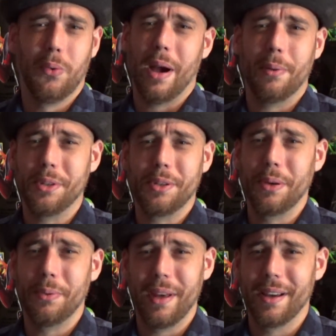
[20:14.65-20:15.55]
why would you do
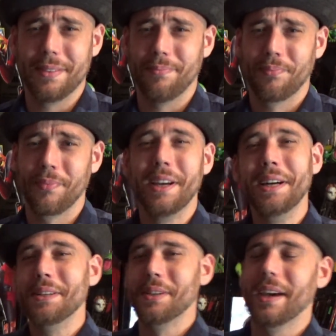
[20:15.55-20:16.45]
that?
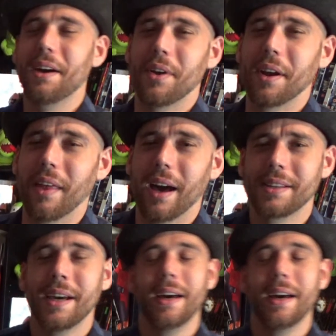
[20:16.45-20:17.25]
So get rid of that.